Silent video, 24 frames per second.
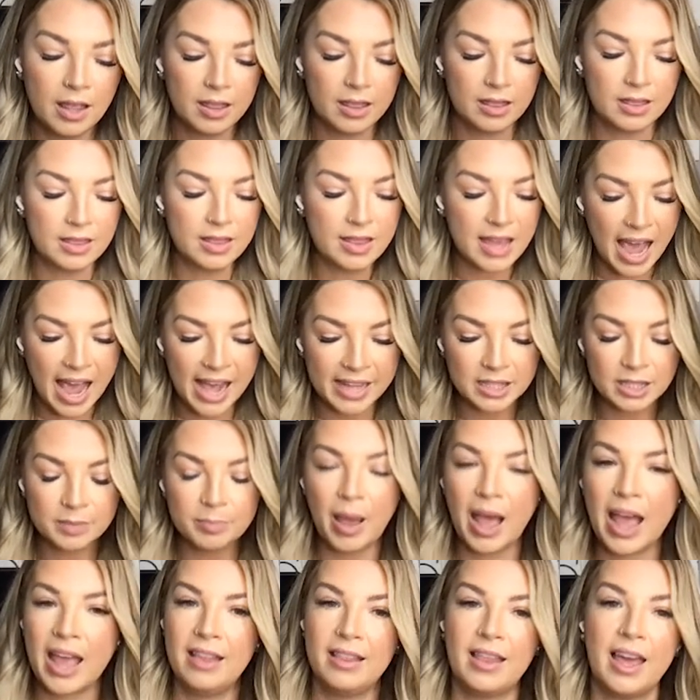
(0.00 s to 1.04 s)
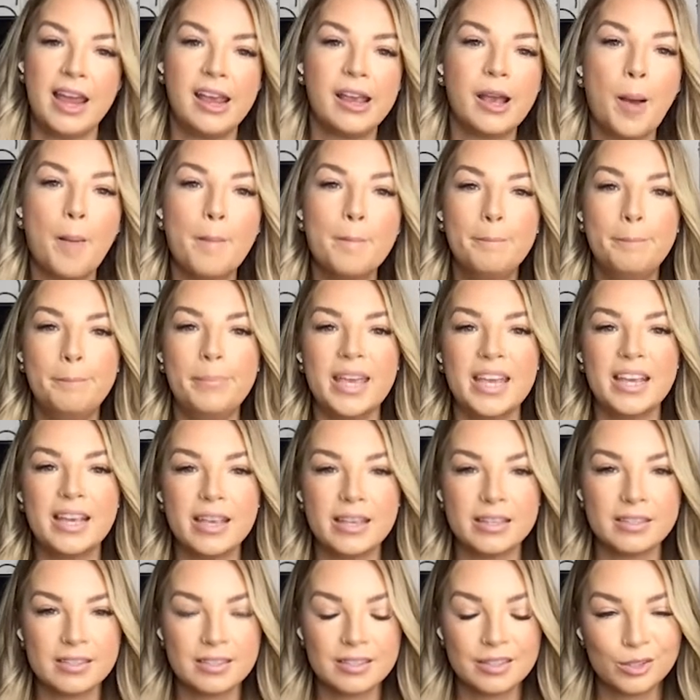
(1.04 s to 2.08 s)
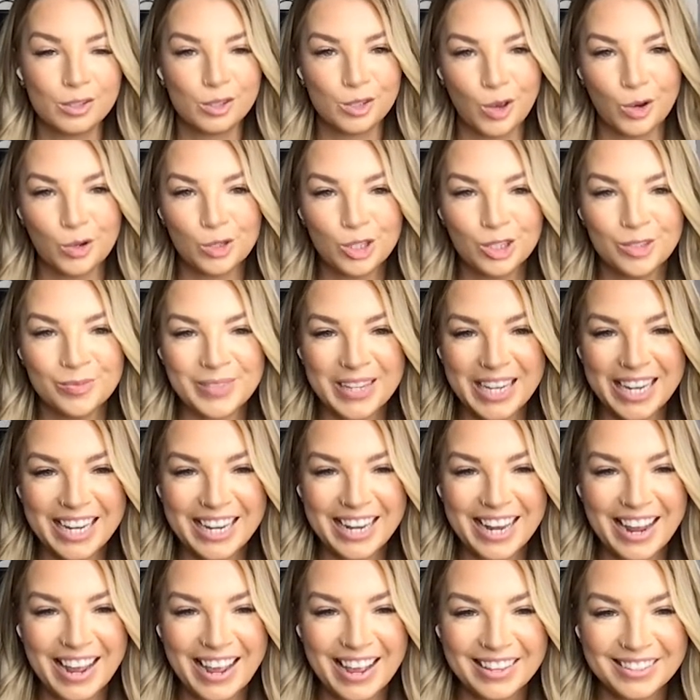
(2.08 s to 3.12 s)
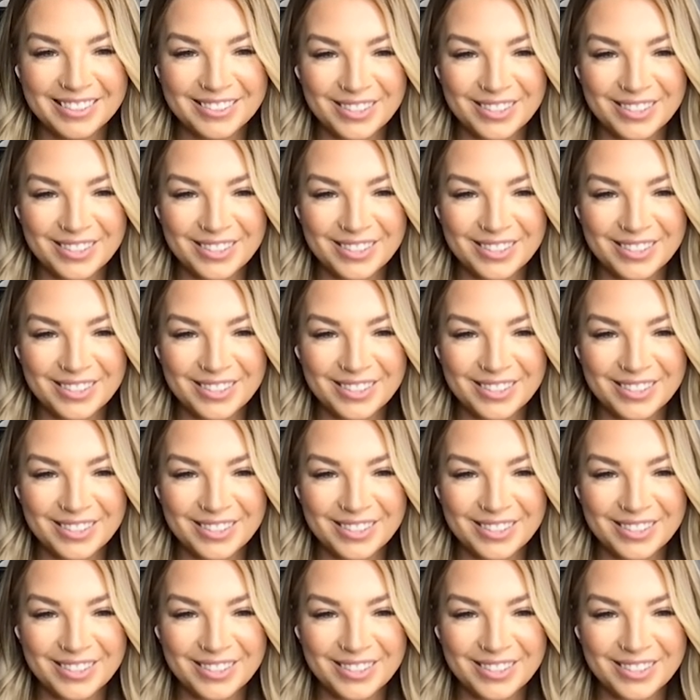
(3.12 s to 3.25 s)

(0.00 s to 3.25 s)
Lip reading: That's my like biggest social media